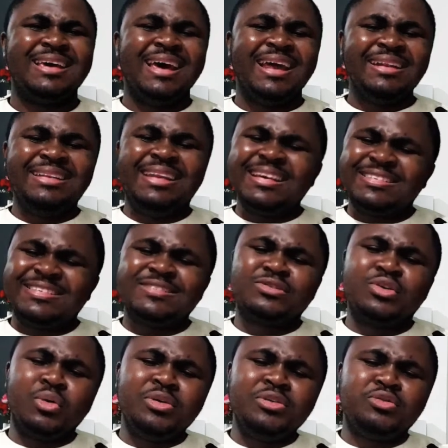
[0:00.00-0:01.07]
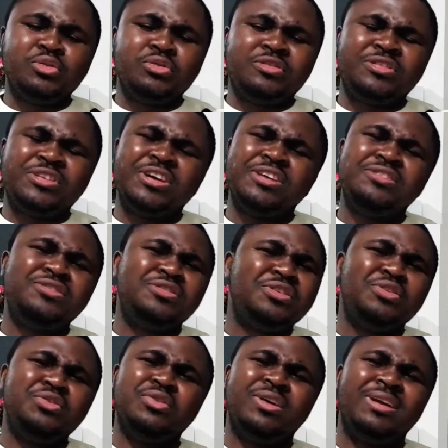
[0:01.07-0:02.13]
this is going to change
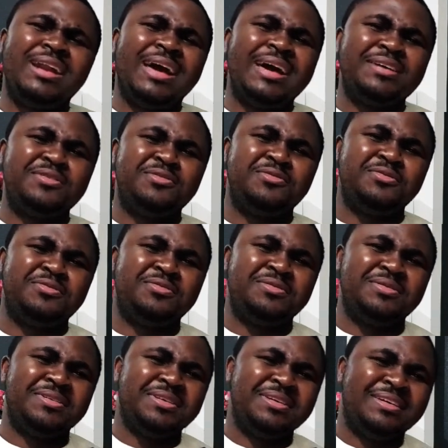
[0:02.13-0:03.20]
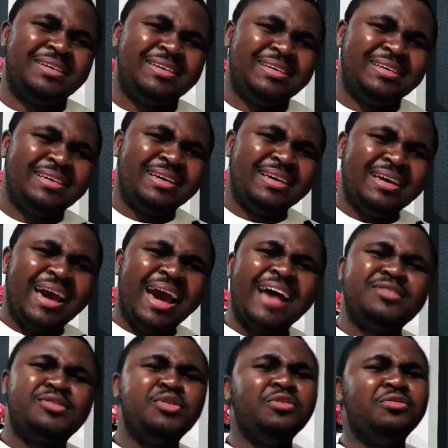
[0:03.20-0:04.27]
your life.
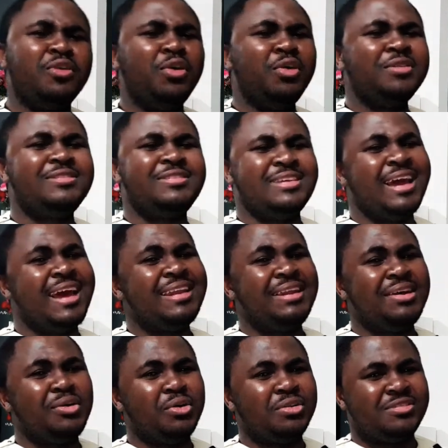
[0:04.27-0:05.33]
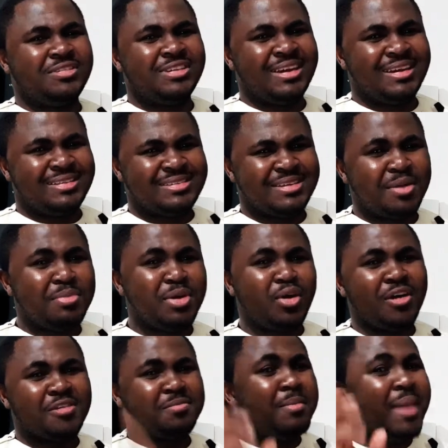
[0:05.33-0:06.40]
As you volunteer, negotiate,
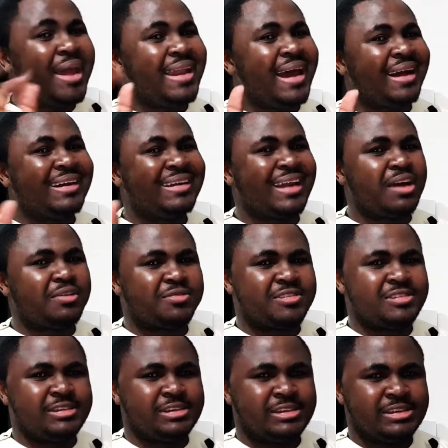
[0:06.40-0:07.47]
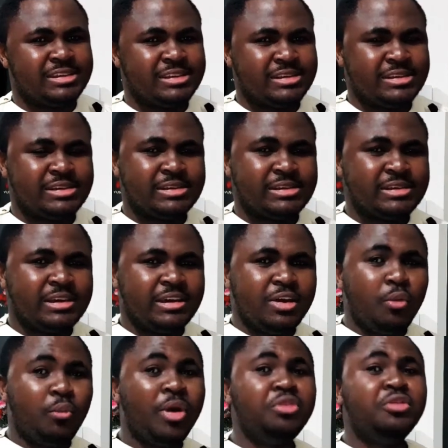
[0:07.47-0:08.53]
because men are crafty.
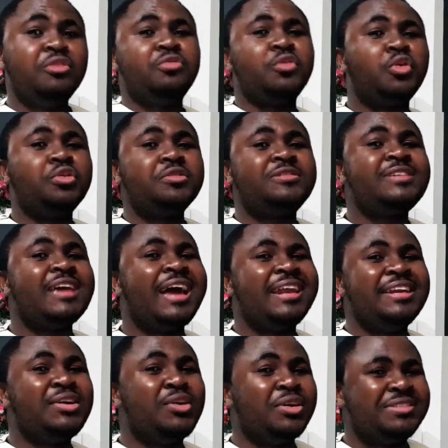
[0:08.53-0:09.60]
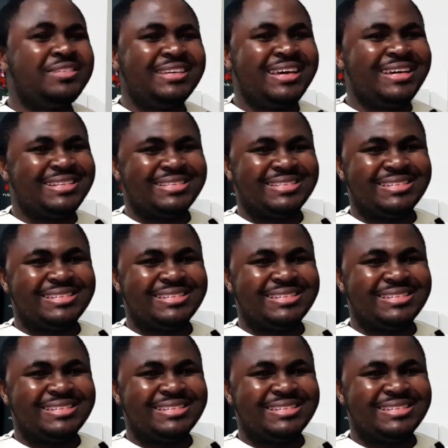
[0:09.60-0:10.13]
When you volunteer, negotiate,